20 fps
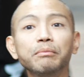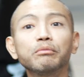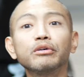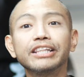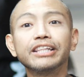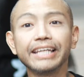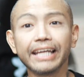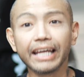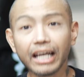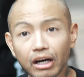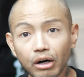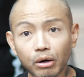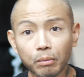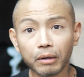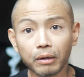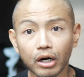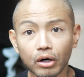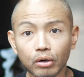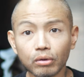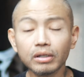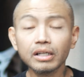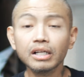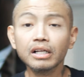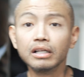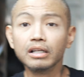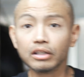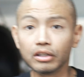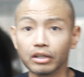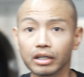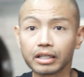with the elbow.
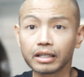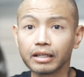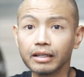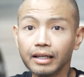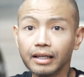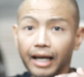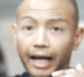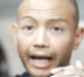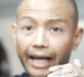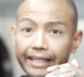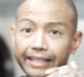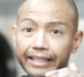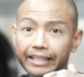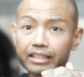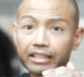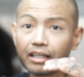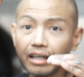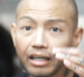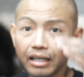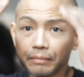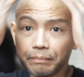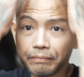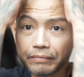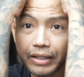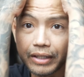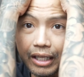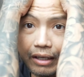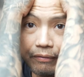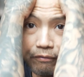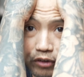Look, I can come,
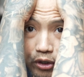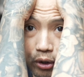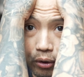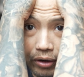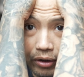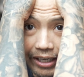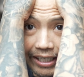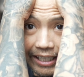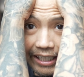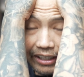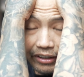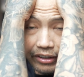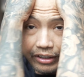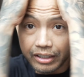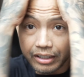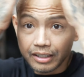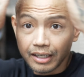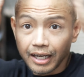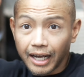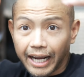if you're here,